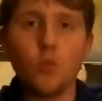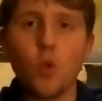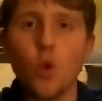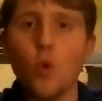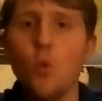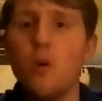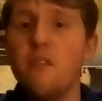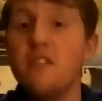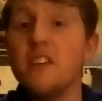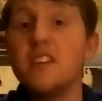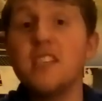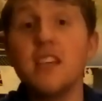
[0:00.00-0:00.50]

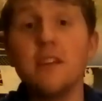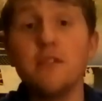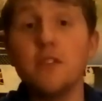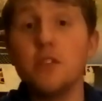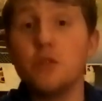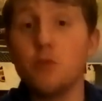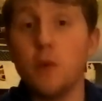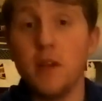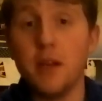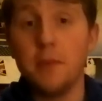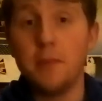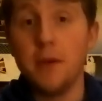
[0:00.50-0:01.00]

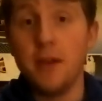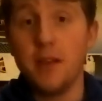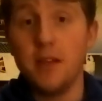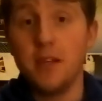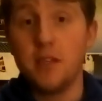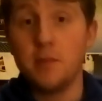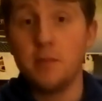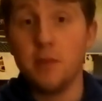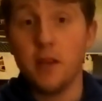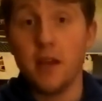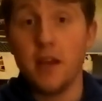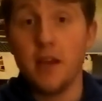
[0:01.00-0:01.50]
720p
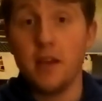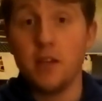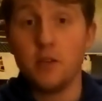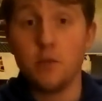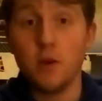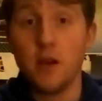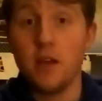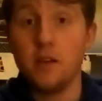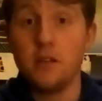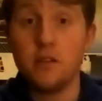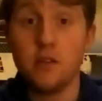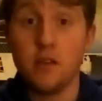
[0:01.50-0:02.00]
display as
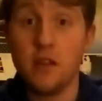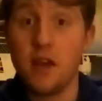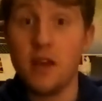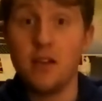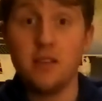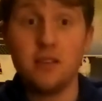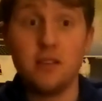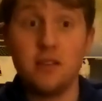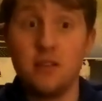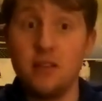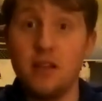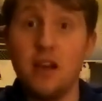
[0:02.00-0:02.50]
well. So
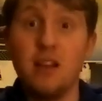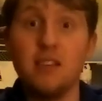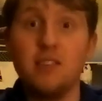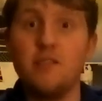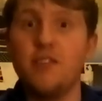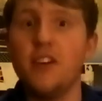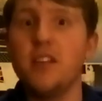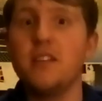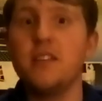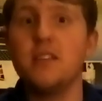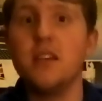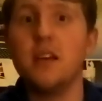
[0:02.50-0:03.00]
that's
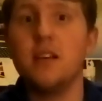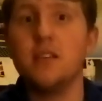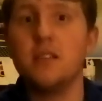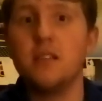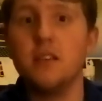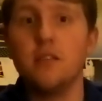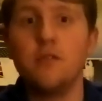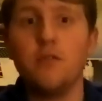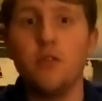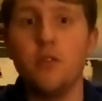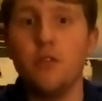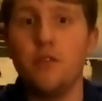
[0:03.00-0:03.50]

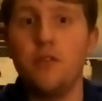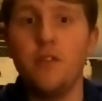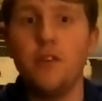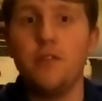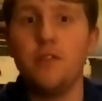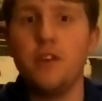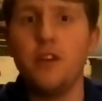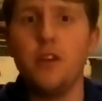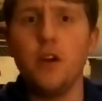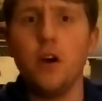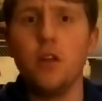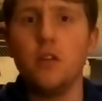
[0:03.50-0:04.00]
fantastic for
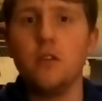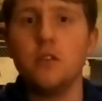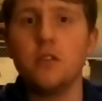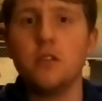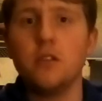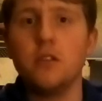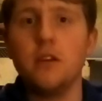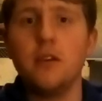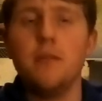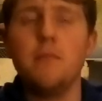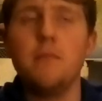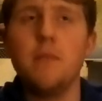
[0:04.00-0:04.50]

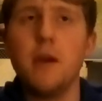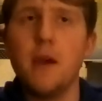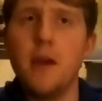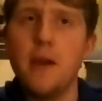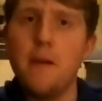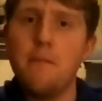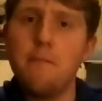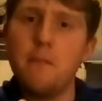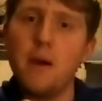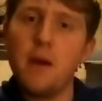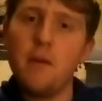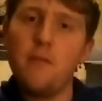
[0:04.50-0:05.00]
$50. It
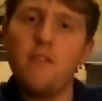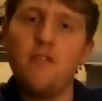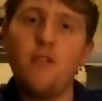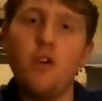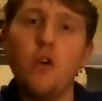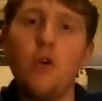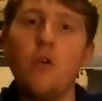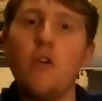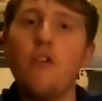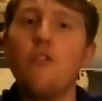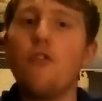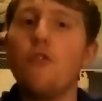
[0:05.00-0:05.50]
might
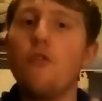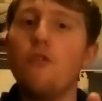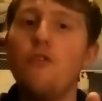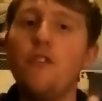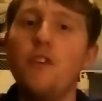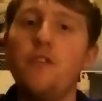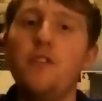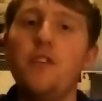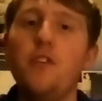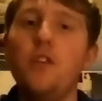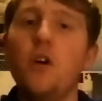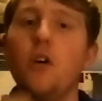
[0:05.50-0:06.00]
vary from
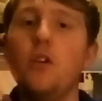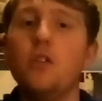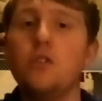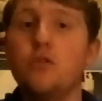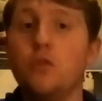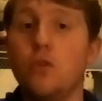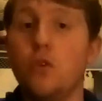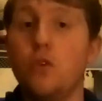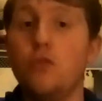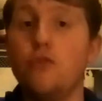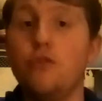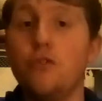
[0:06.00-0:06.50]
$50
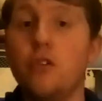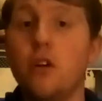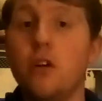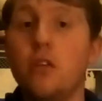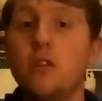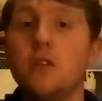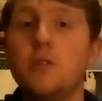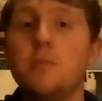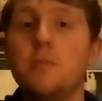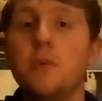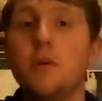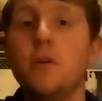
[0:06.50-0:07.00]
to
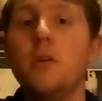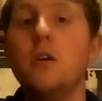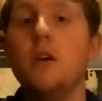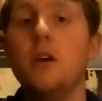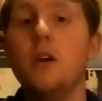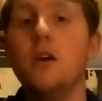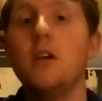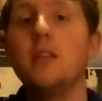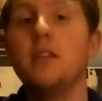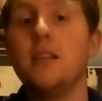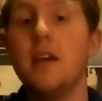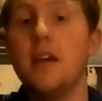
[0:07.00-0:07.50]
$100, but
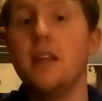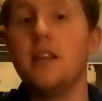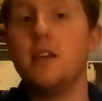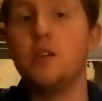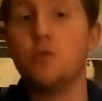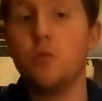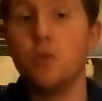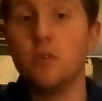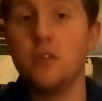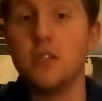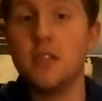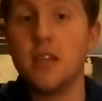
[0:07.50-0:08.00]

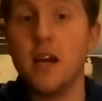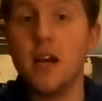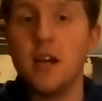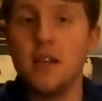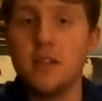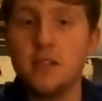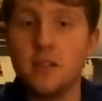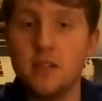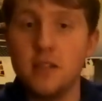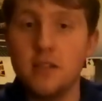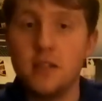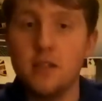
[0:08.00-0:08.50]
Dennis
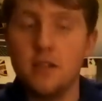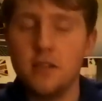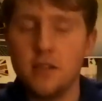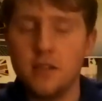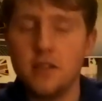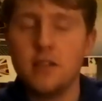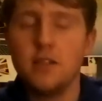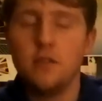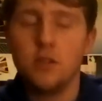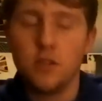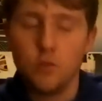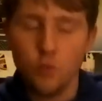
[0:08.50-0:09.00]
Woodside,
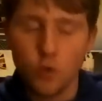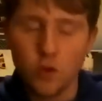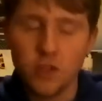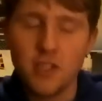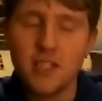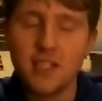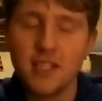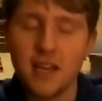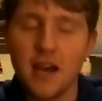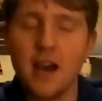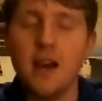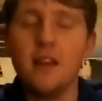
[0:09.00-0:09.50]

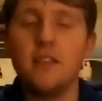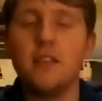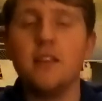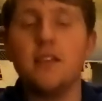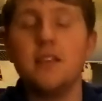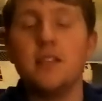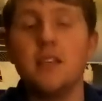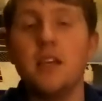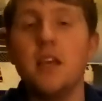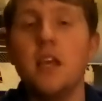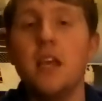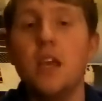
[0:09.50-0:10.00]
the
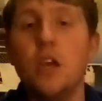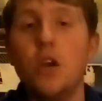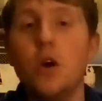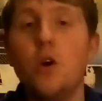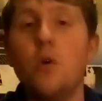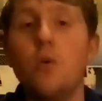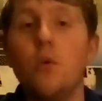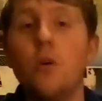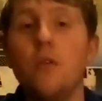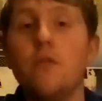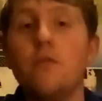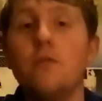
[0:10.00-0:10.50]

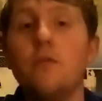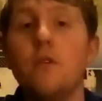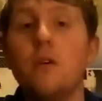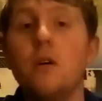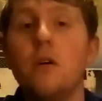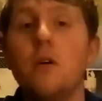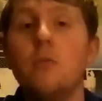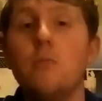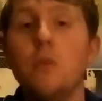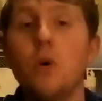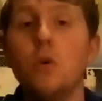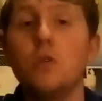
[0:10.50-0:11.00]
CEO of
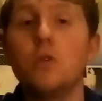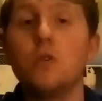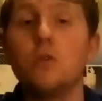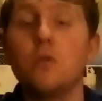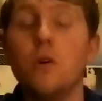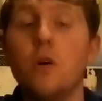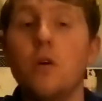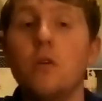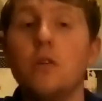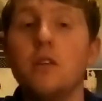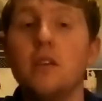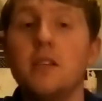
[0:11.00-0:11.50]

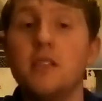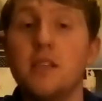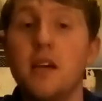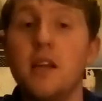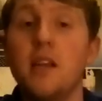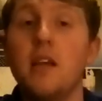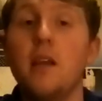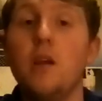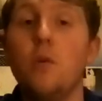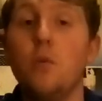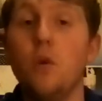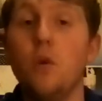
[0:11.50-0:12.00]
Motorola, said